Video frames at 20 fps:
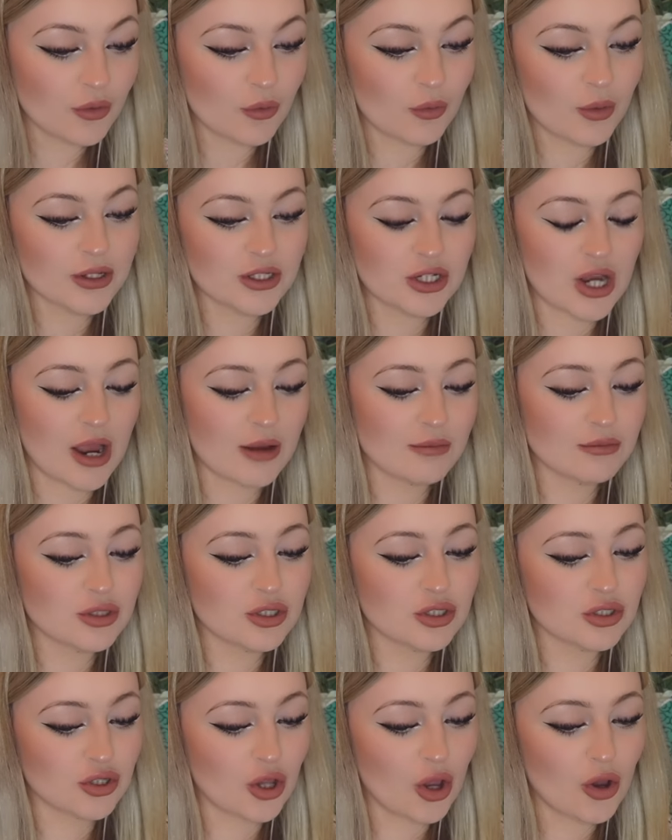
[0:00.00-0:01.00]
which I'm
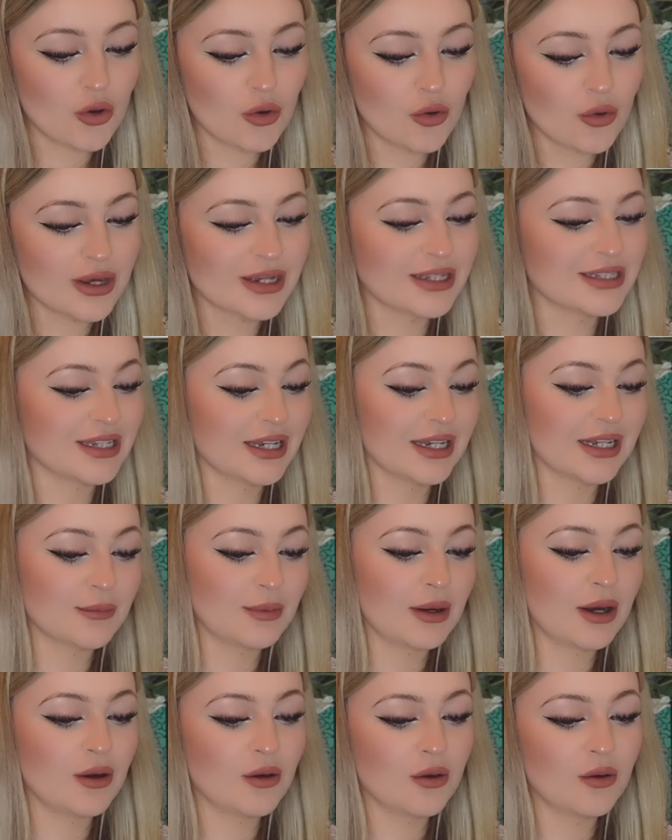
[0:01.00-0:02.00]
so excited
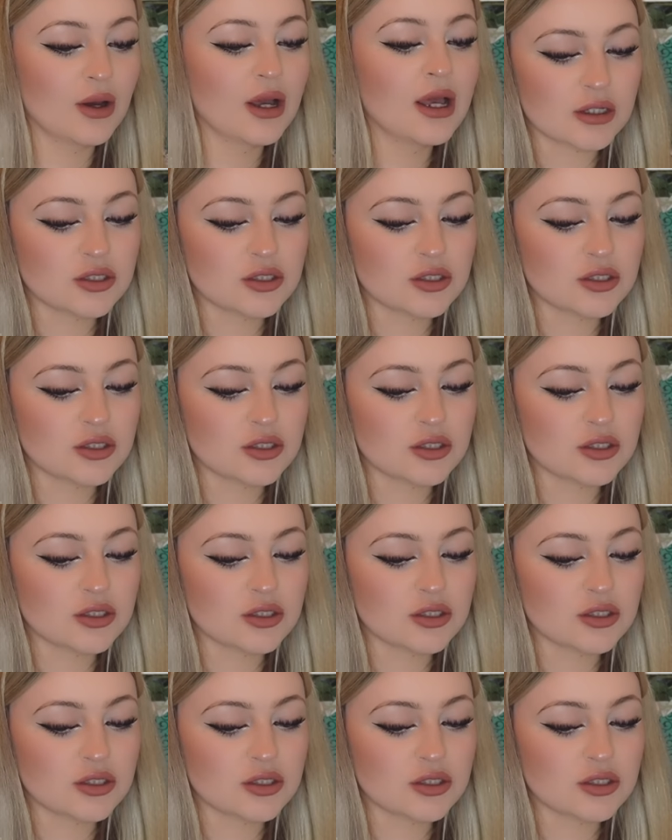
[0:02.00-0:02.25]
about